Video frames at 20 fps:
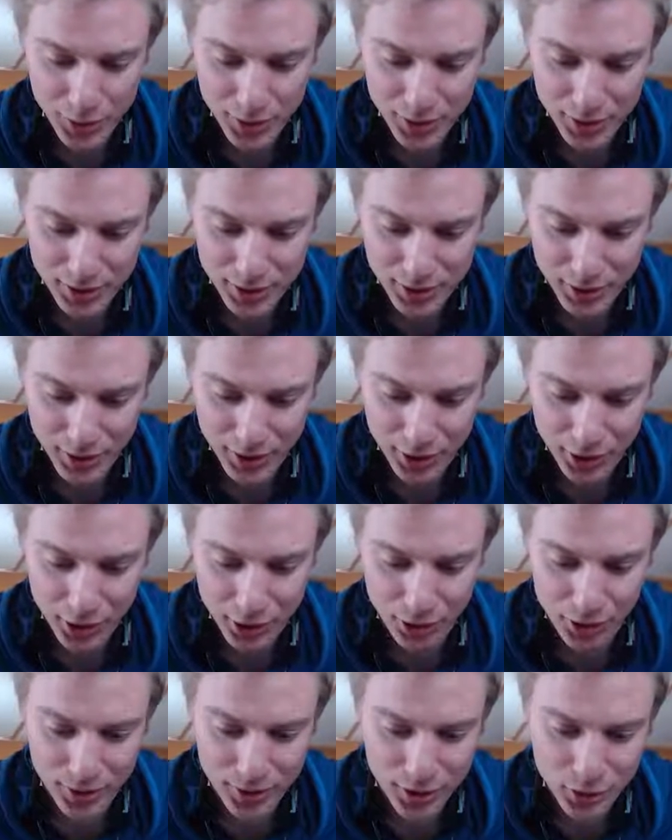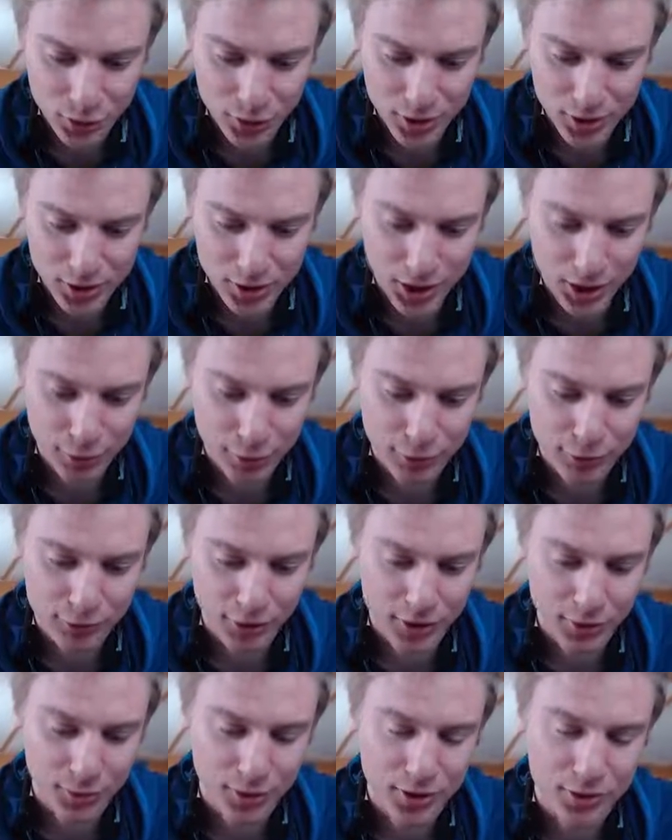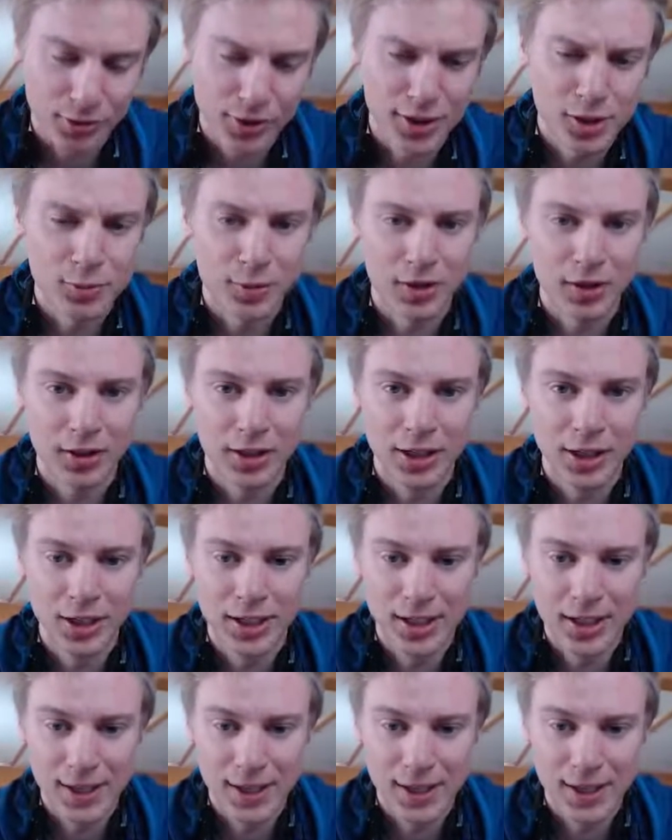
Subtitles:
But it's not, I don't know, this one is a lot more fun with the rage bell.